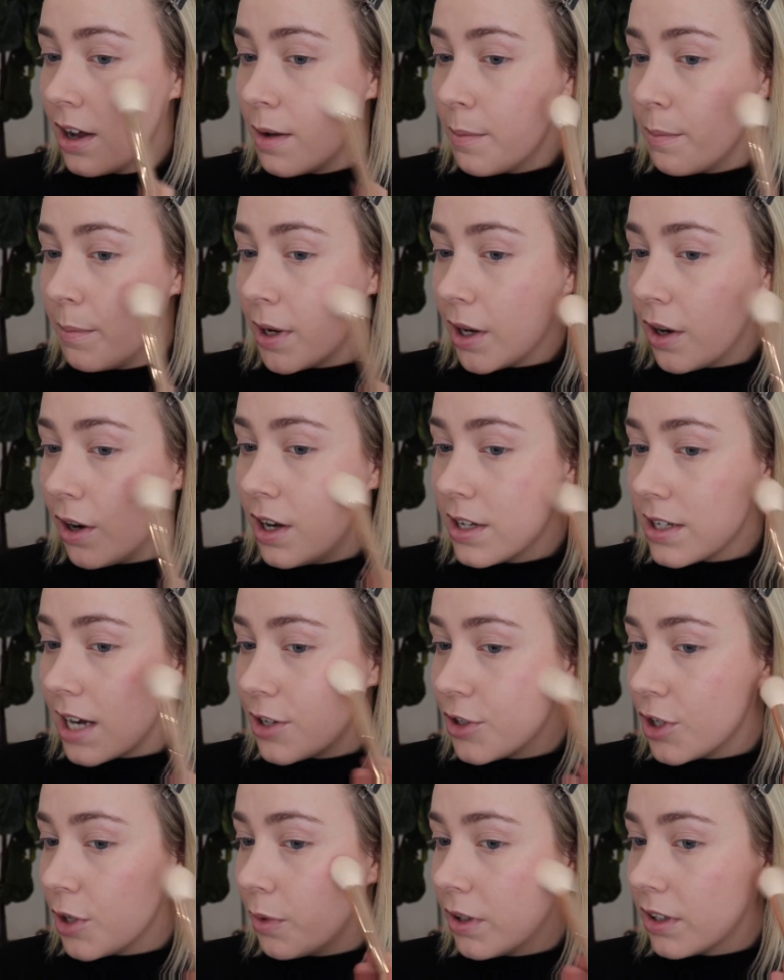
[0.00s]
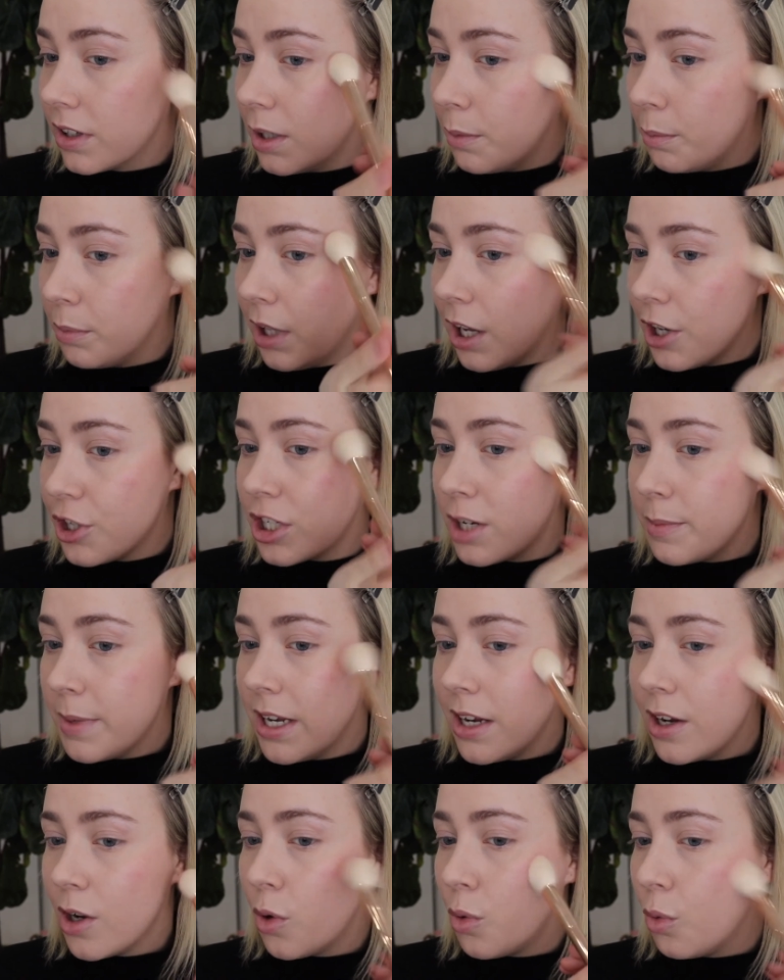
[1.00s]
because I do want the blush to
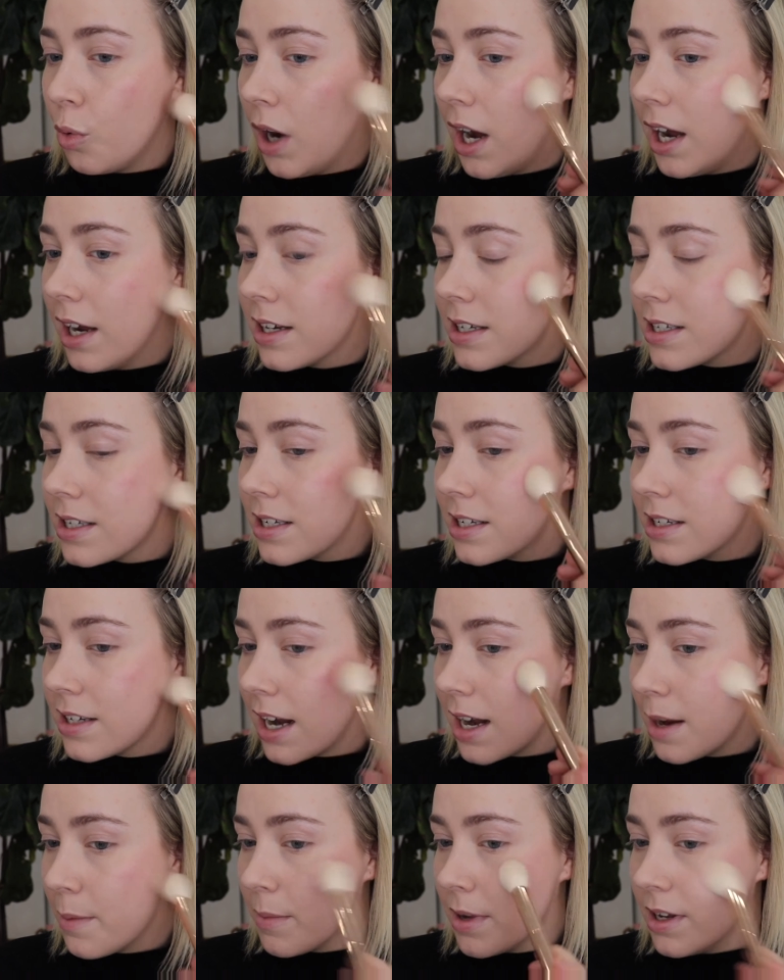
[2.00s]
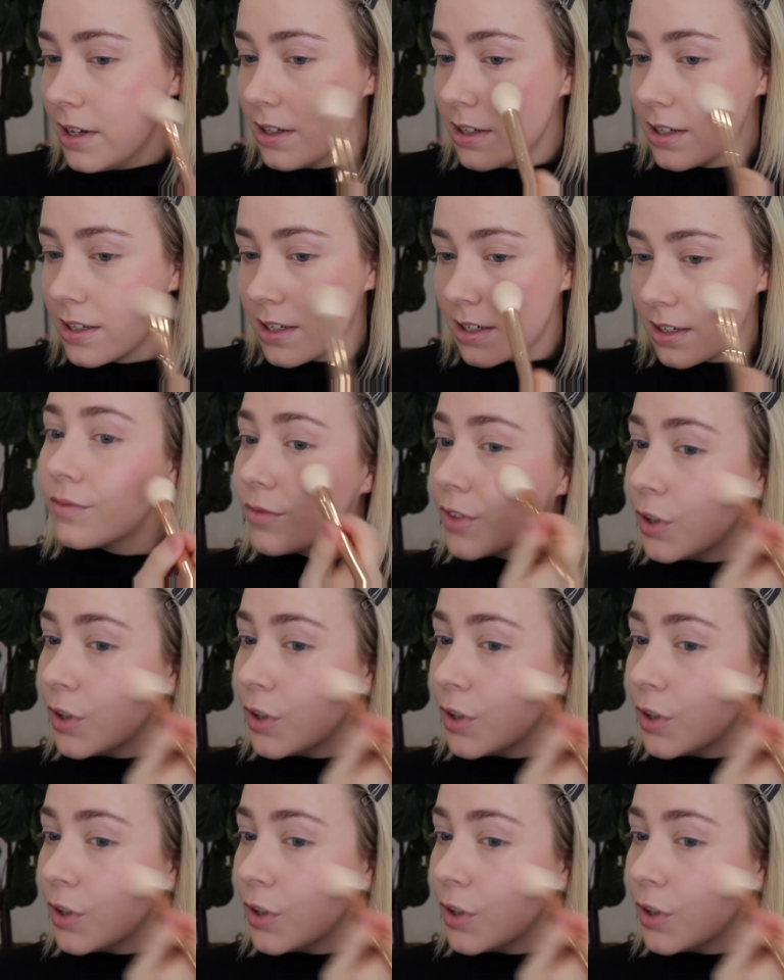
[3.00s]
be quite a statement.